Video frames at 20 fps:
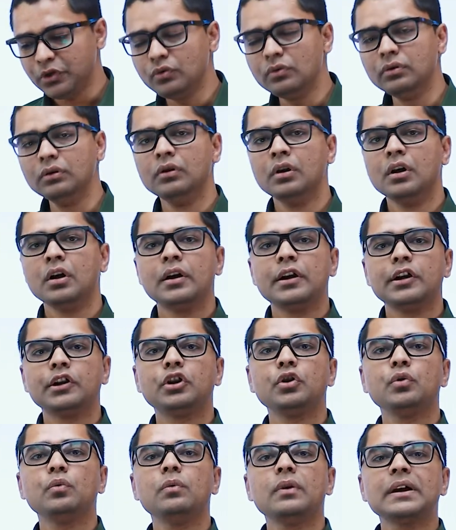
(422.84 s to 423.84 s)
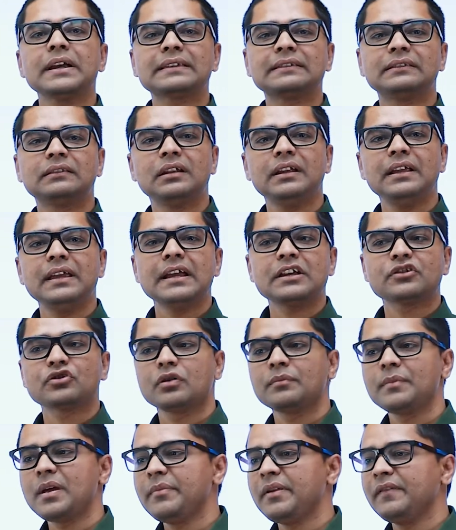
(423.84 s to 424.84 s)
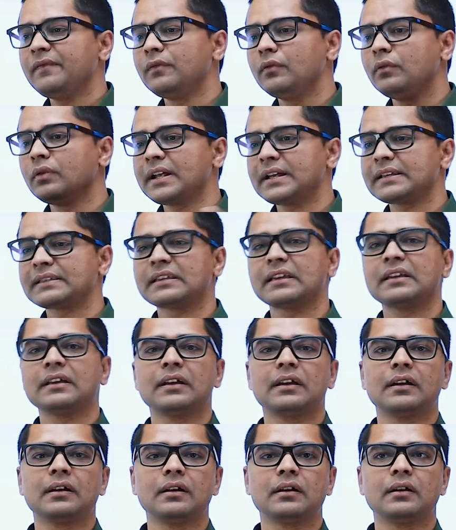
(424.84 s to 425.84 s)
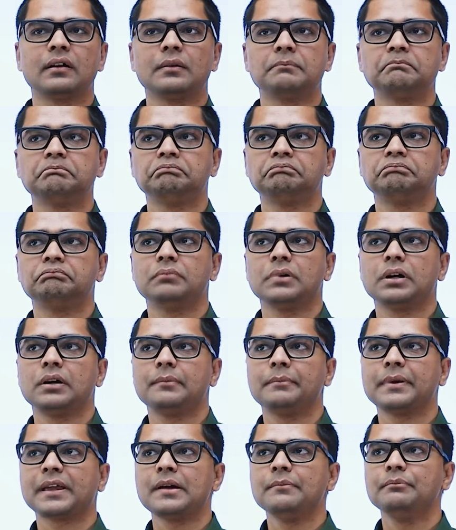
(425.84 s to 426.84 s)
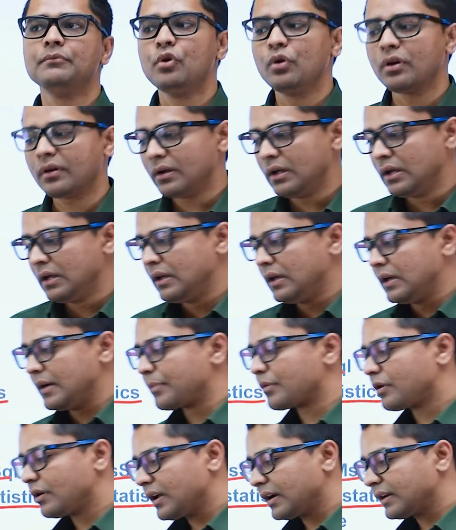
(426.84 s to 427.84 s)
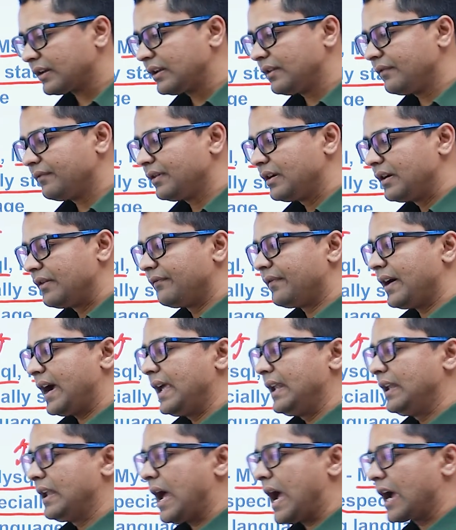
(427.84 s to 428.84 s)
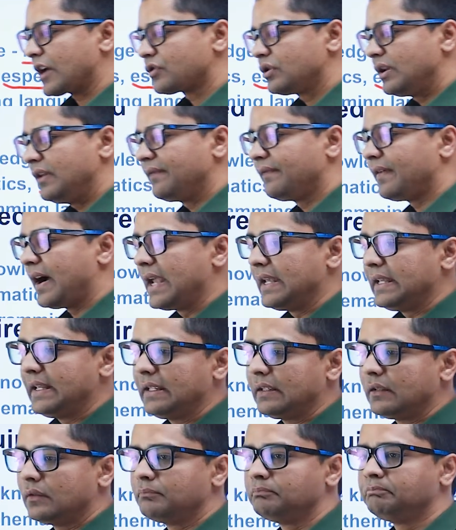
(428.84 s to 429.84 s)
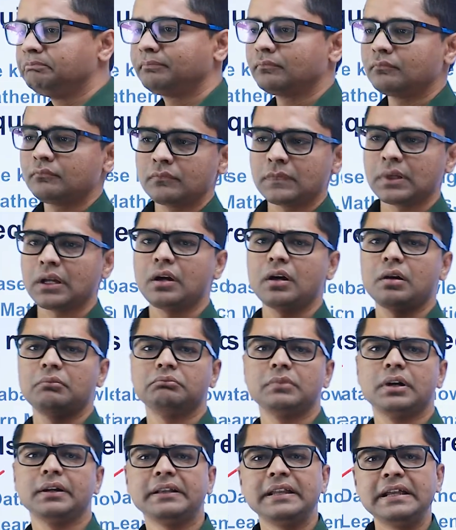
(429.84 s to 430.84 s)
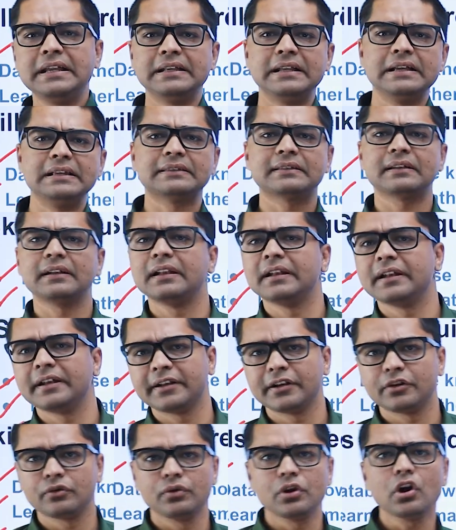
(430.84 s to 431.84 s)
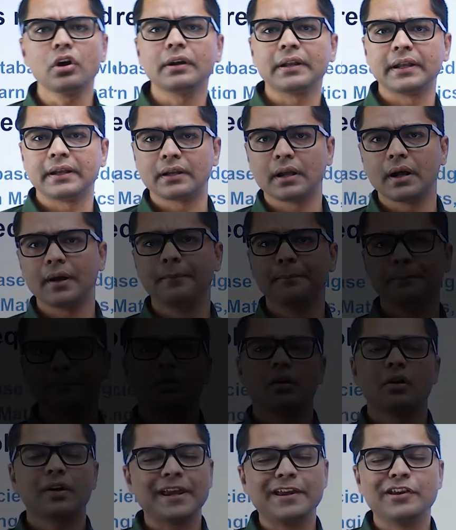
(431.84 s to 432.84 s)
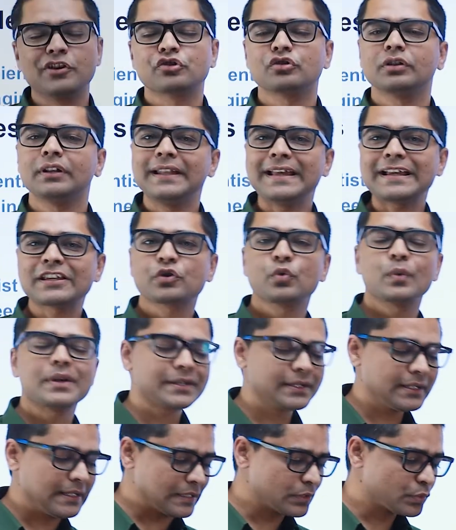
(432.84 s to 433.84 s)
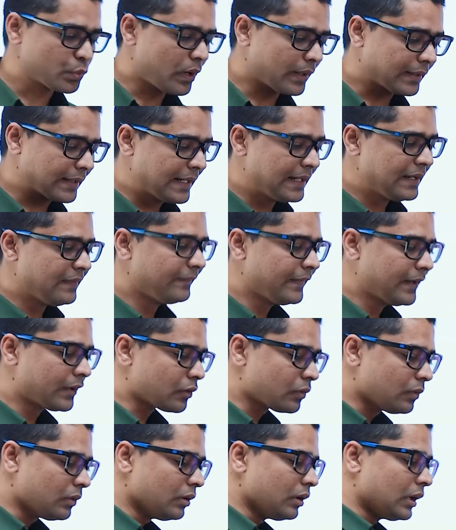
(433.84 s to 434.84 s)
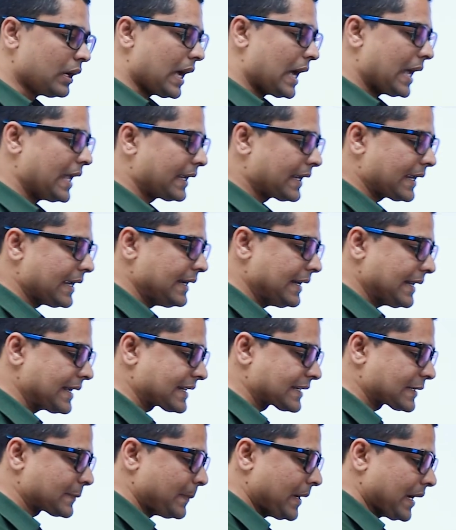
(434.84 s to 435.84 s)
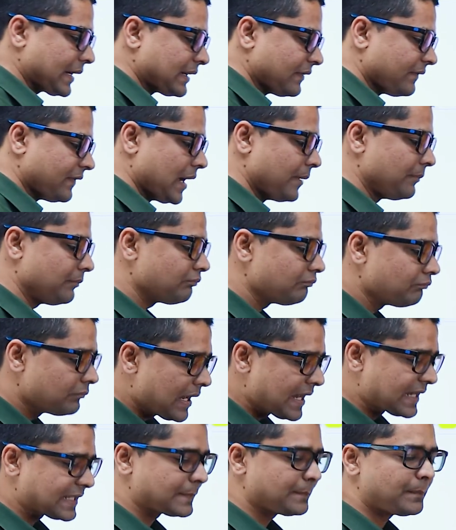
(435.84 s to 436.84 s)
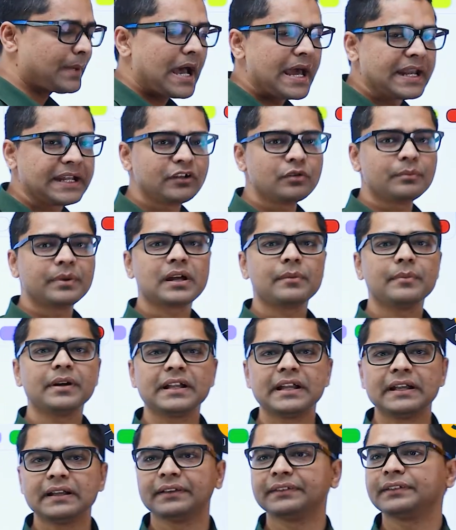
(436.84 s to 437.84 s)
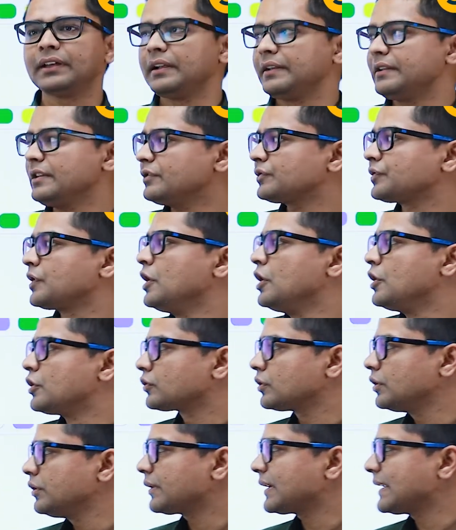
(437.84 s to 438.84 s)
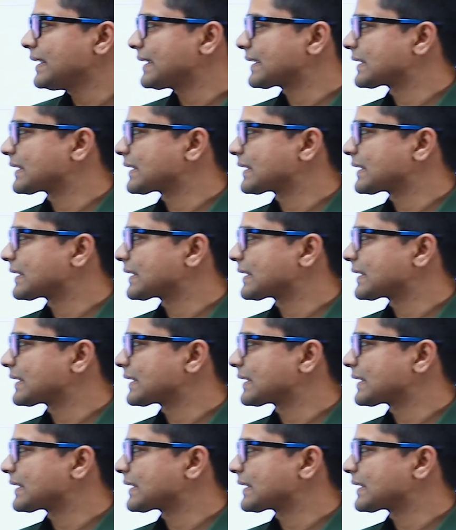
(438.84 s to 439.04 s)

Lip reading: you 2x, 3x, or maybe 4x become more productive while actually finding details related to your data. Okay, so the next question is, what kind of a role I can expect if I'm aspiring to become a data scientist? So you can